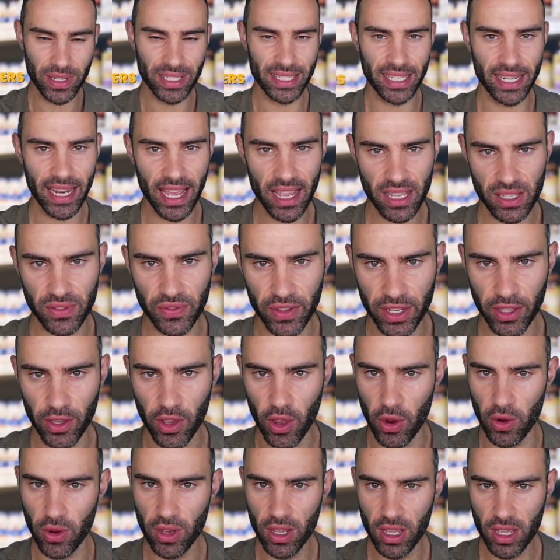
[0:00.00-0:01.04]
in today's
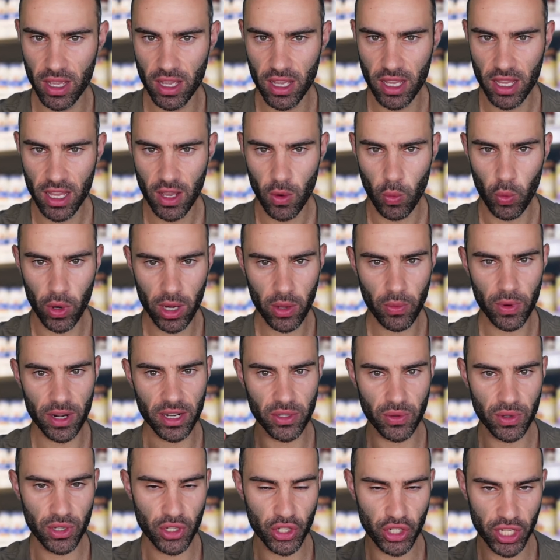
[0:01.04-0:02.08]
video, what I want to
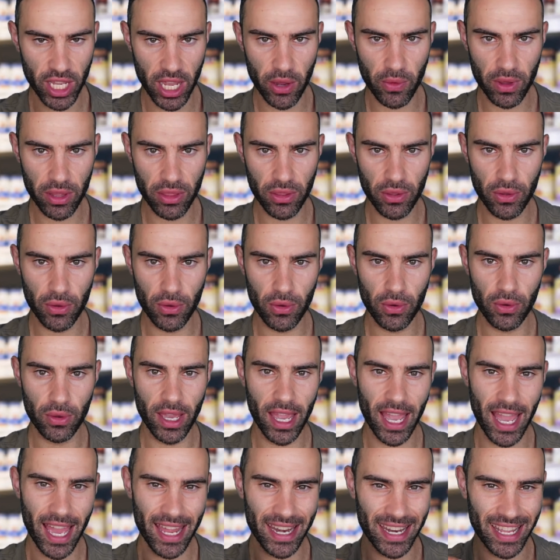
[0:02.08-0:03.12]
do is share with you
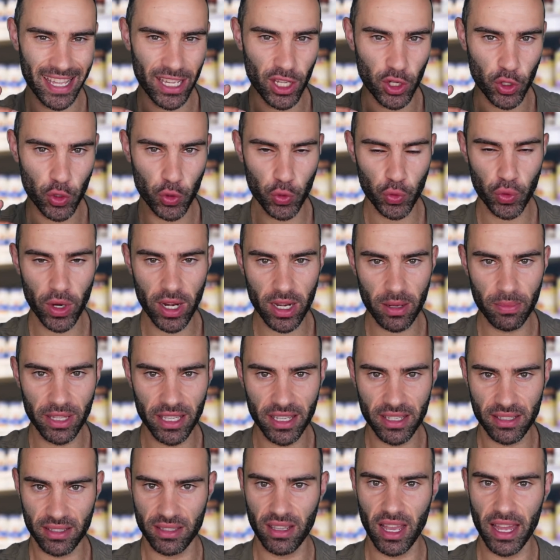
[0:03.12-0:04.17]
an
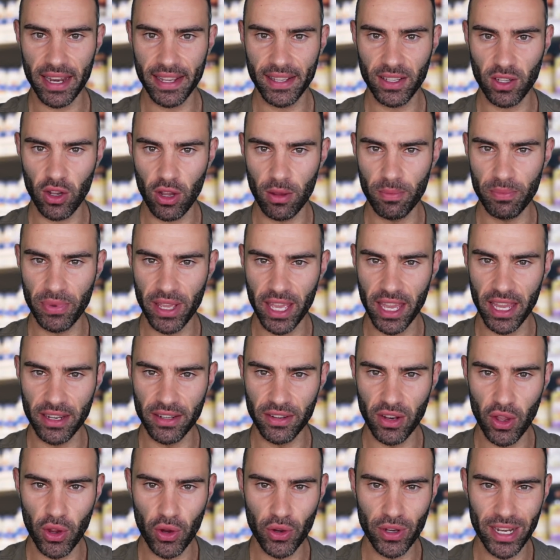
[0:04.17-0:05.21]
incredibly exciting
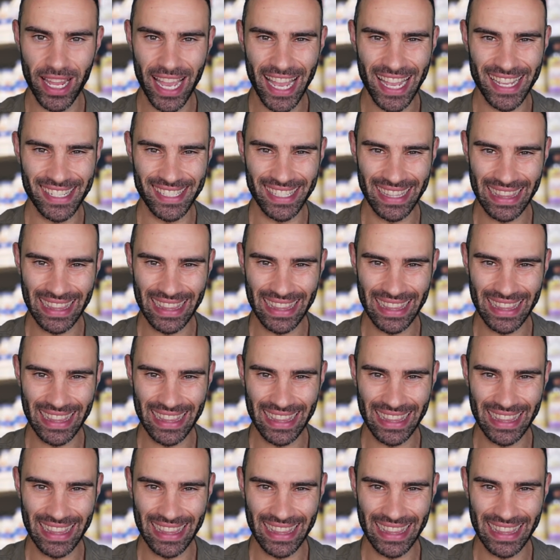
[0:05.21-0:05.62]
compound known as